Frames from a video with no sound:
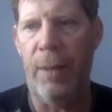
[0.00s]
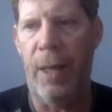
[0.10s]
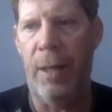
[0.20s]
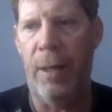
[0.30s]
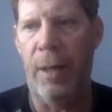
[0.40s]

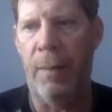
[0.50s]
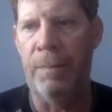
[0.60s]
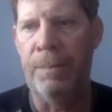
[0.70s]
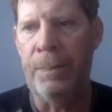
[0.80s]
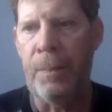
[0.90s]
And
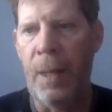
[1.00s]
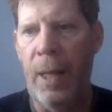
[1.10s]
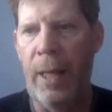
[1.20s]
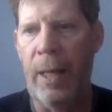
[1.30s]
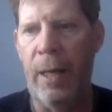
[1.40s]
um,
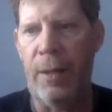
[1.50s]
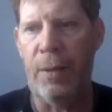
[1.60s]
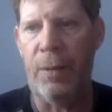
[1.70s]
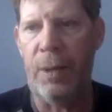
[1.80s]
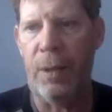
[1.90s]
it can
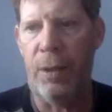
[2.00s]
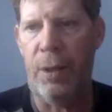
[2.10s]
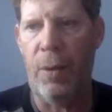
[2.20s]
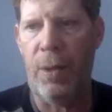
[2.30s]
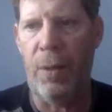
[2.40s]
also sh
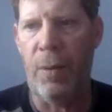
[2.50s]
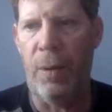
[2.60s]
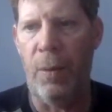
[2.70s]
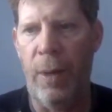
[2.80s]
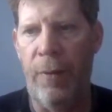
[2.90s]
show us the,
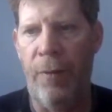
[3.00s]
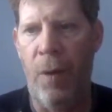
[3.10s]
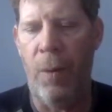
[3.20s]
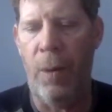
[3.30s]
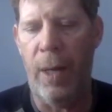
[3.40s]
the way
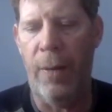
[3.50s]
forward.